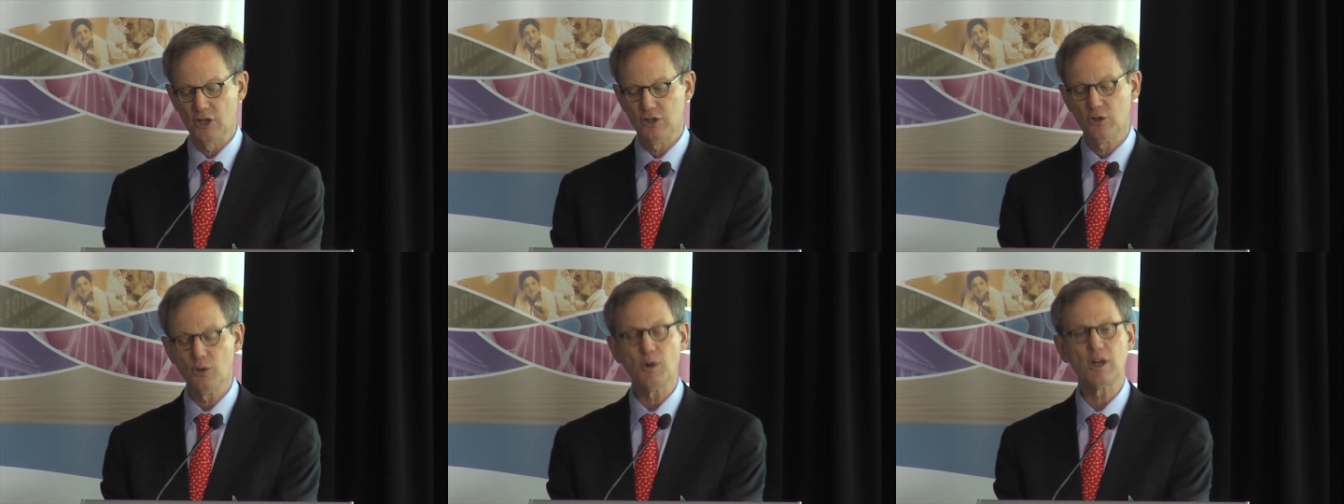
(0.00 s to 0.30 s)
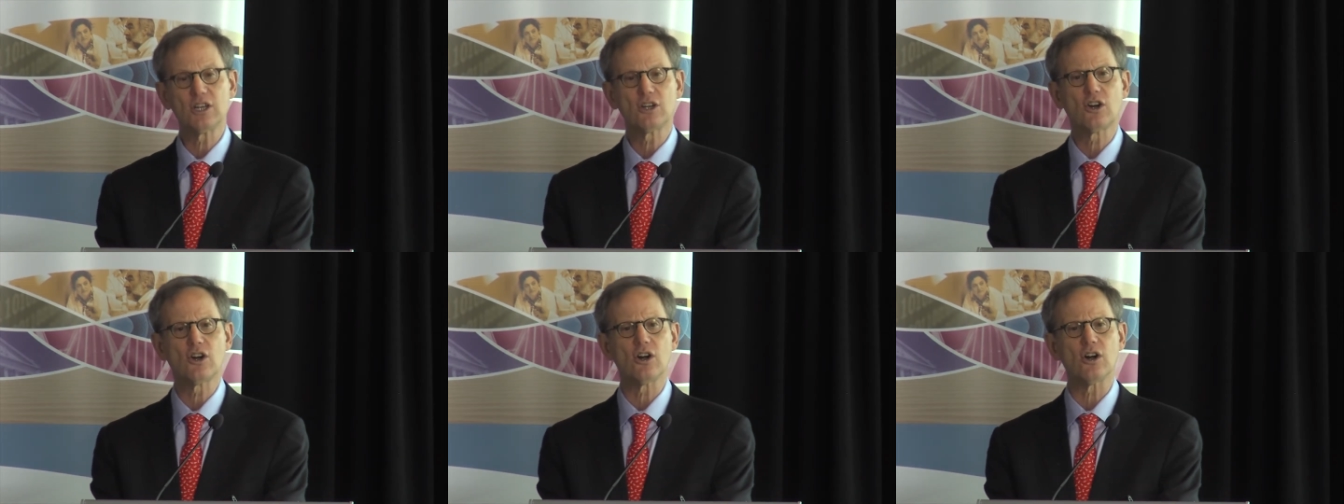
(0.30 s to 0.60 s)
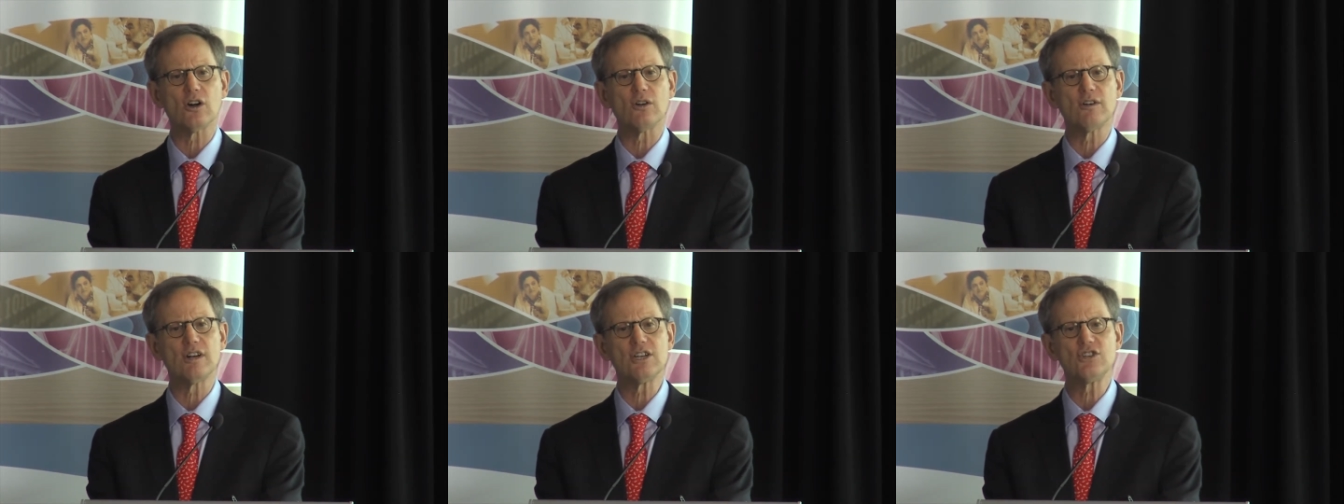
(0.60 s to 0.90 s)
to
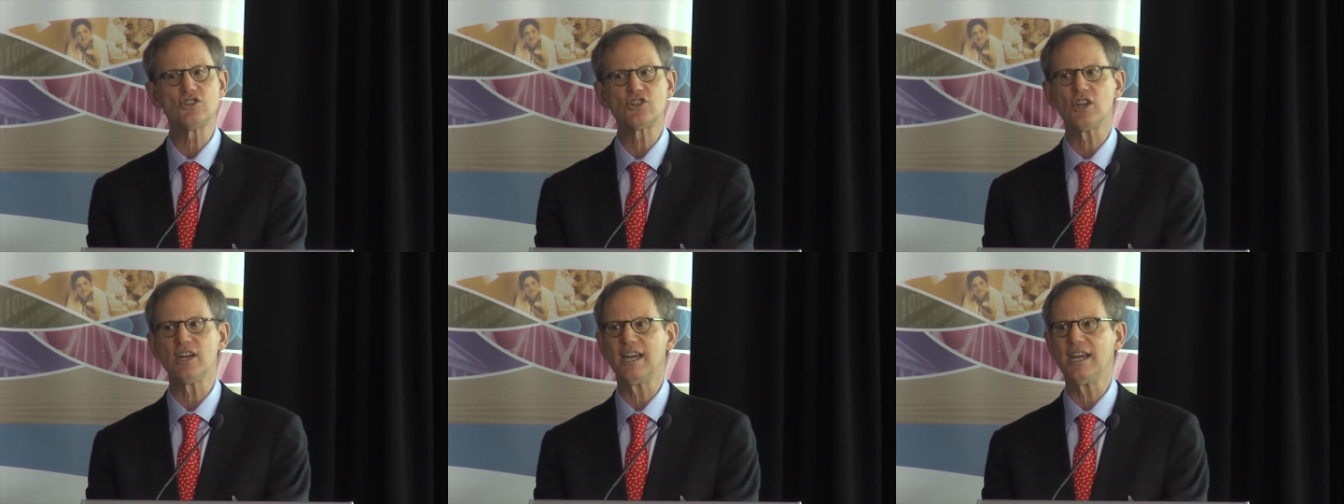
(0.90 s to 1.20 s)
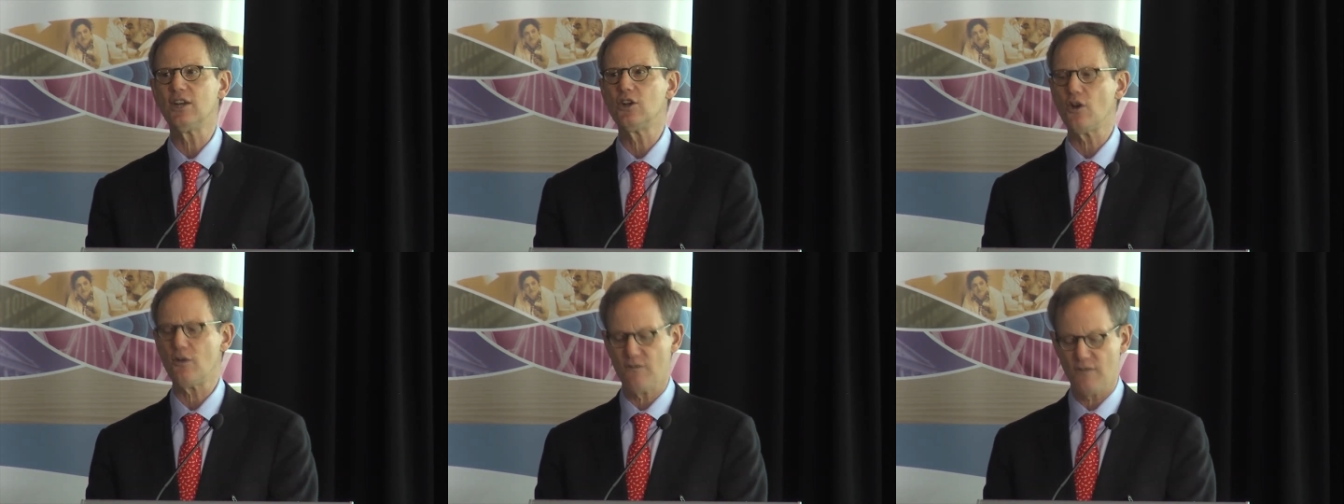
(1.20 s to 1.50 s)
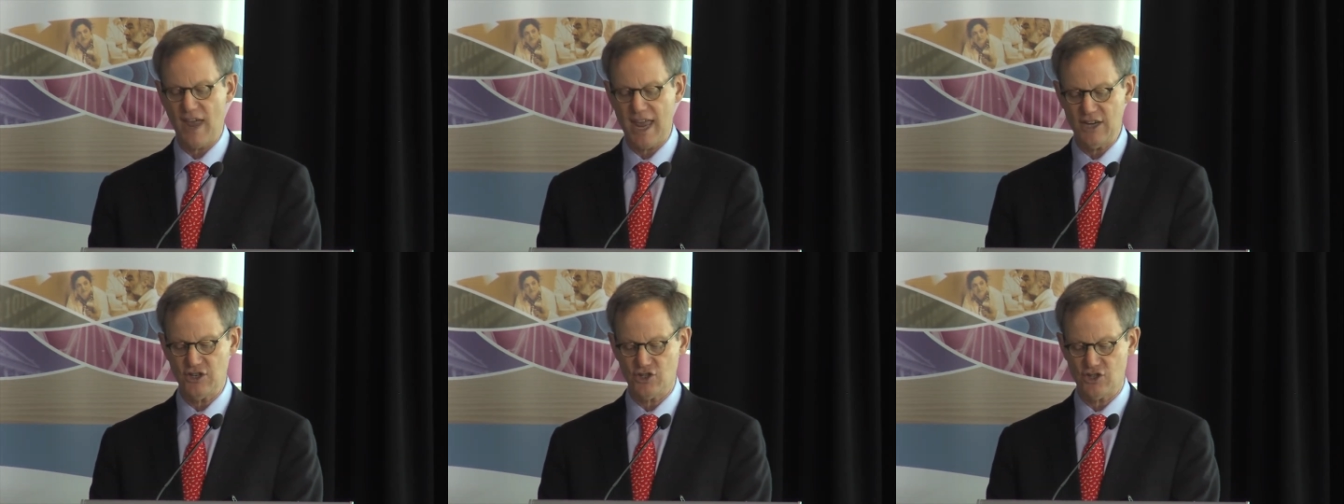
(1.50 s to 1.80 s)
encourage
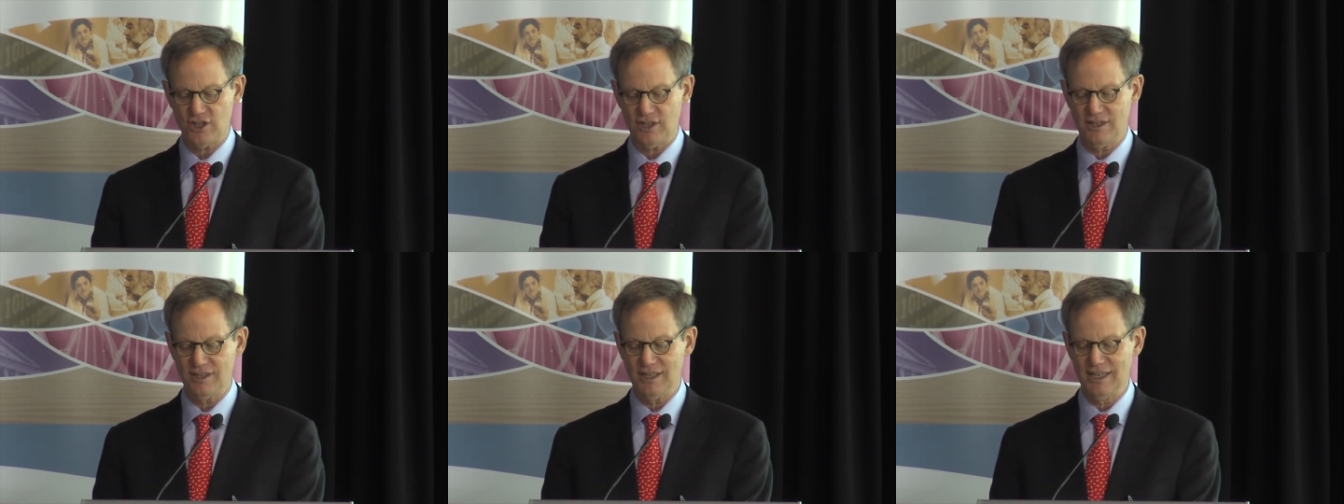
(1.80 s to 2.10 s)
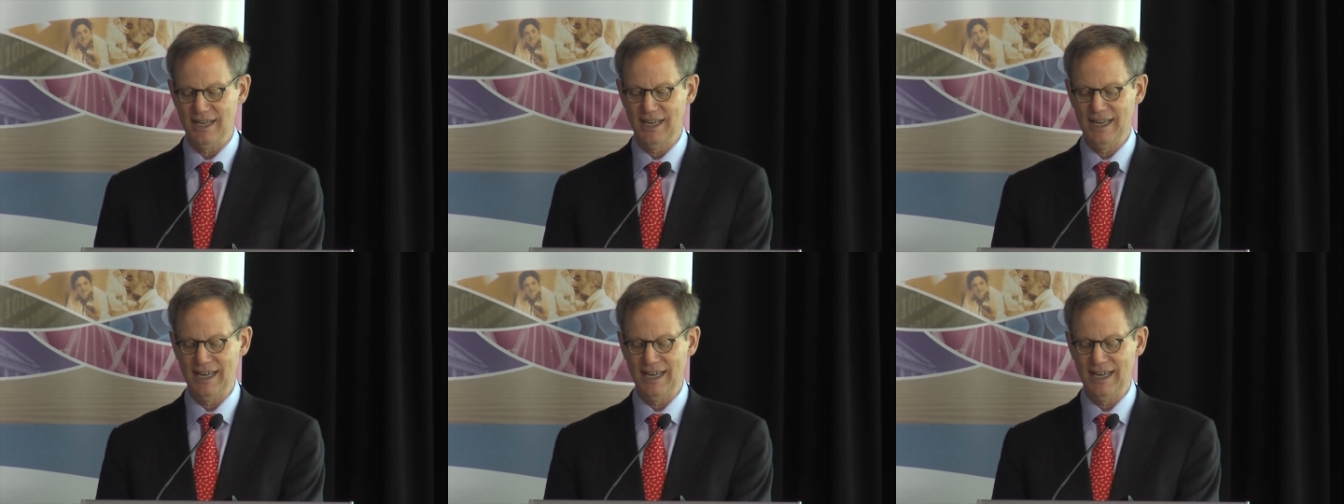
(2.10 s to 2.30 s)
innovation